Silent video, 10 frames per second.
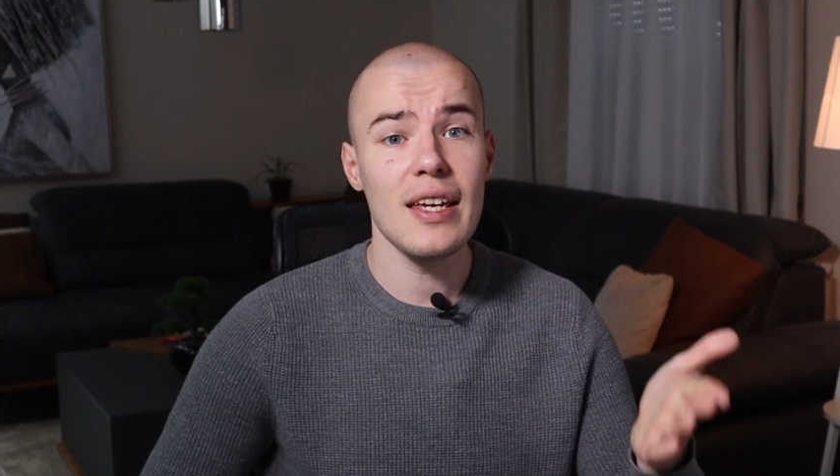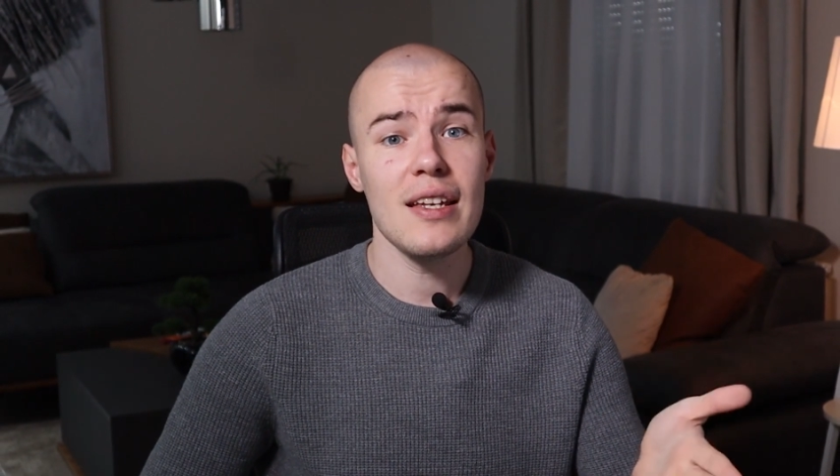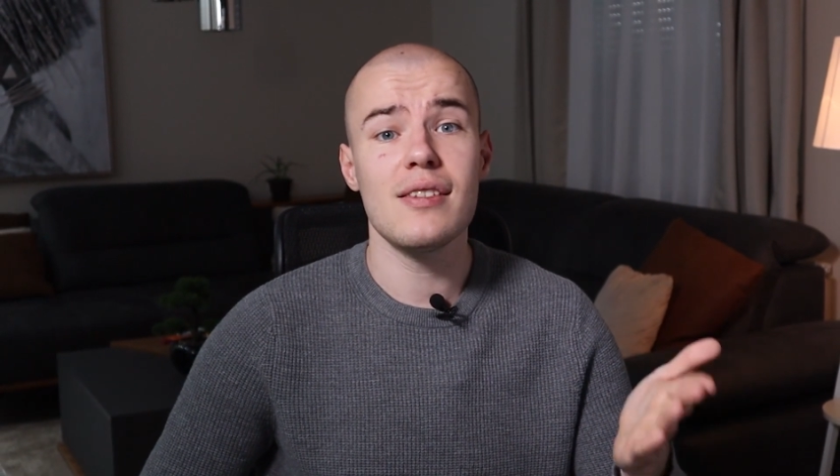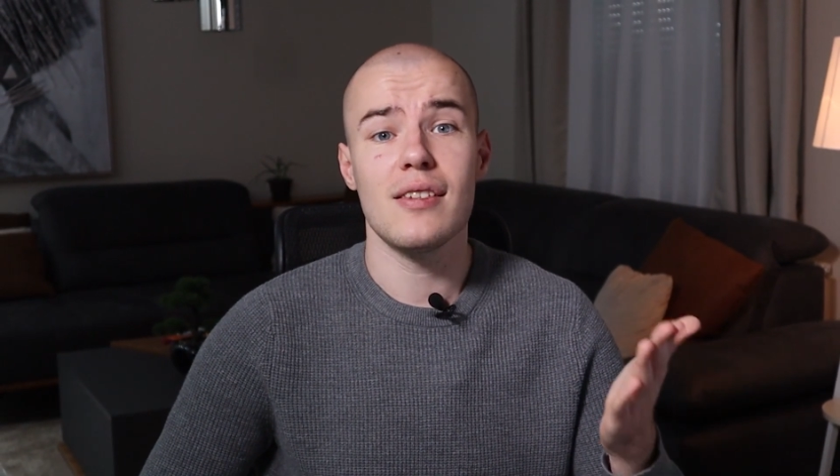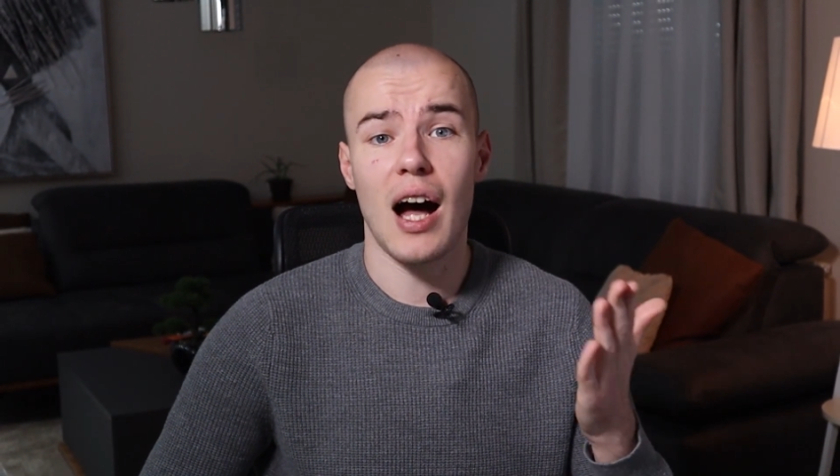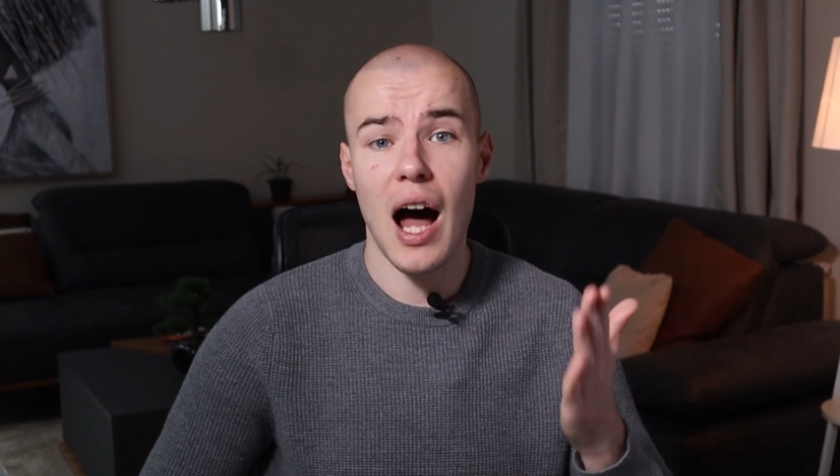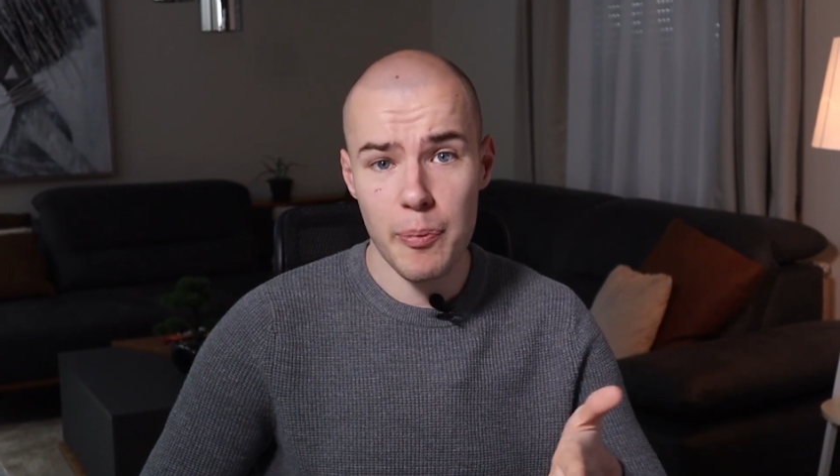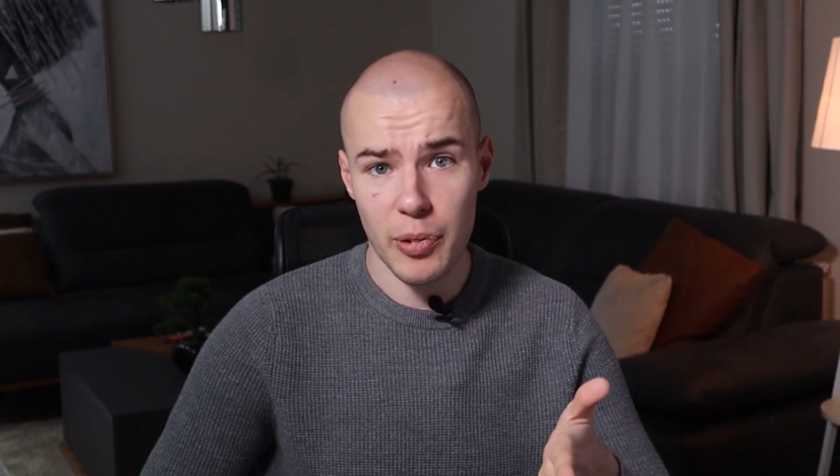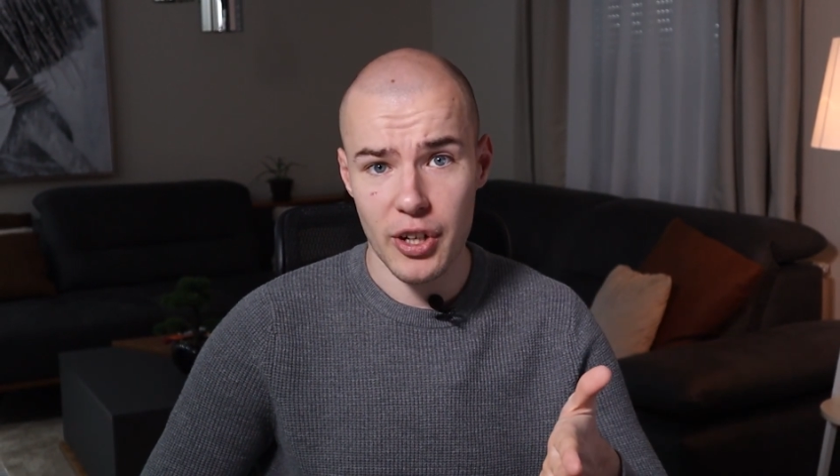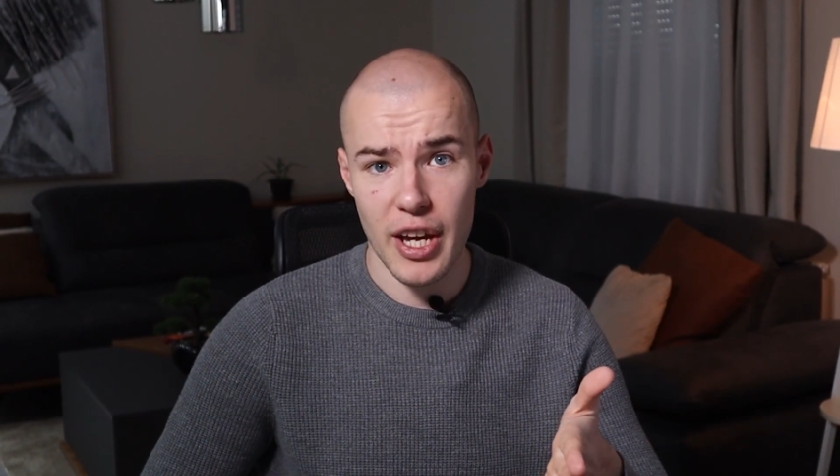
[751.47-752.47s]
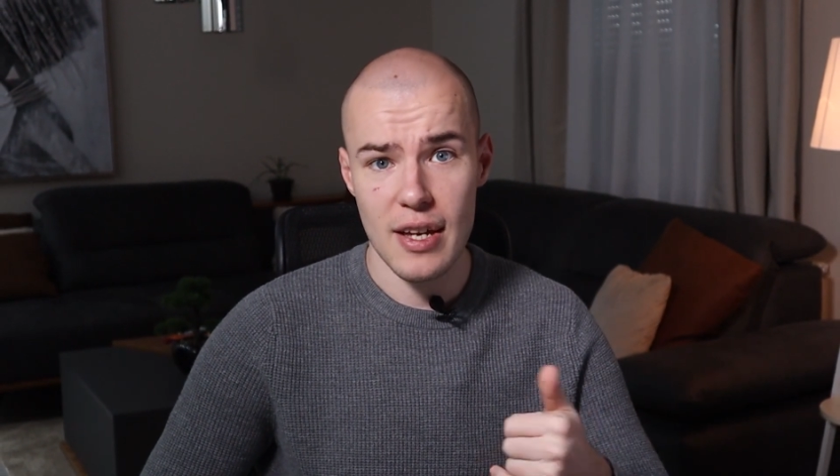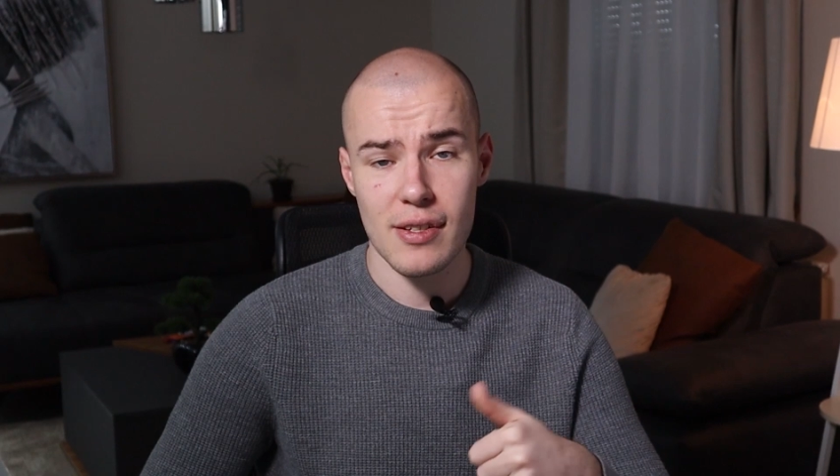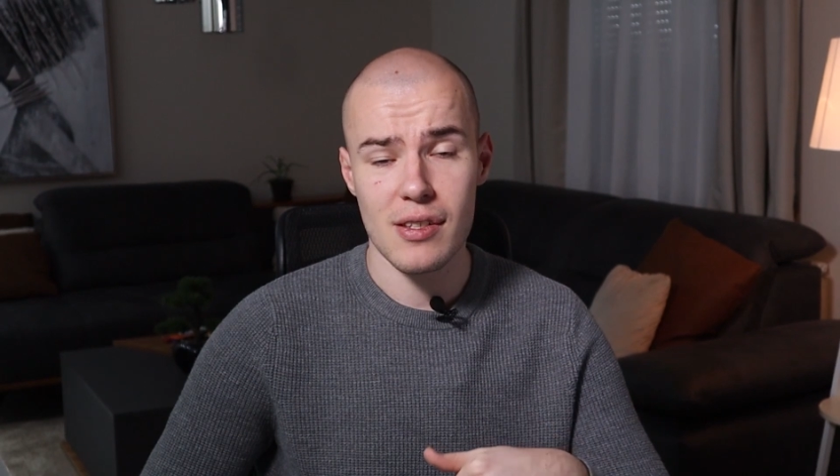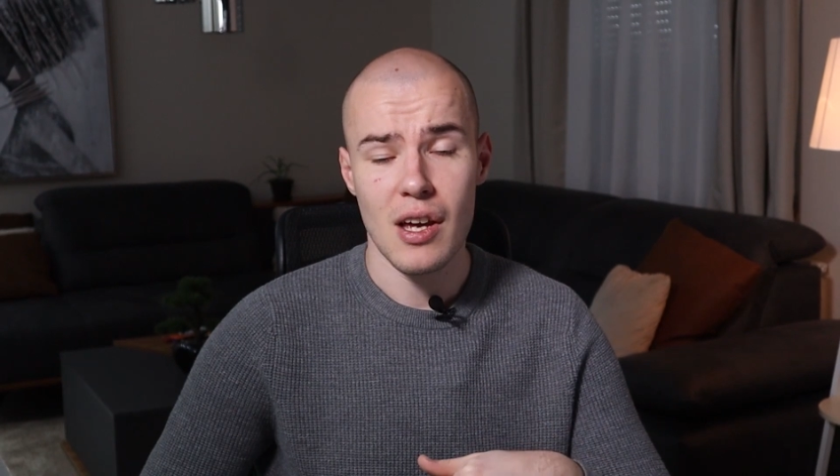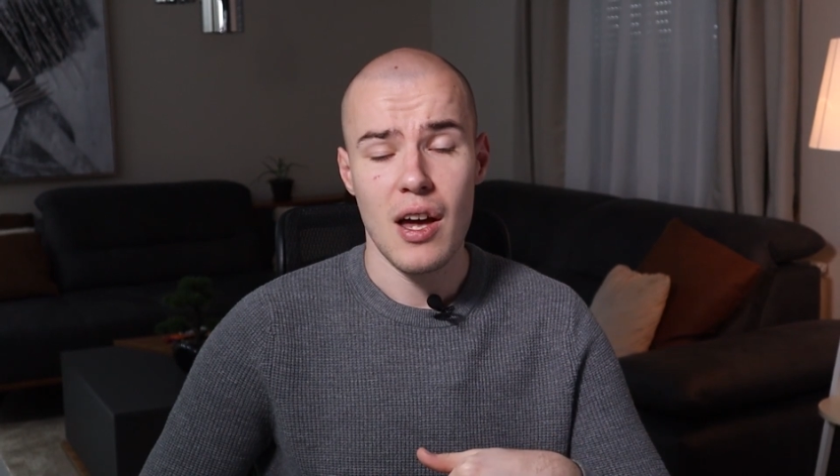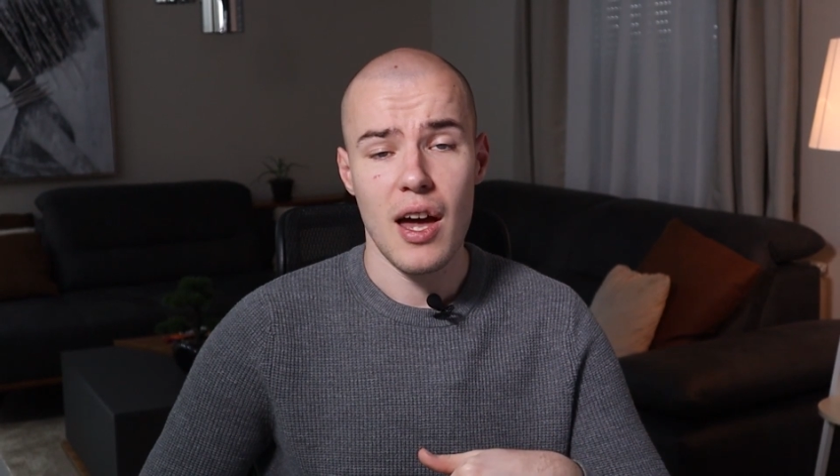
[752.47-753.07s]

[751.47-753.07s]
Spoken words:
is uppercase,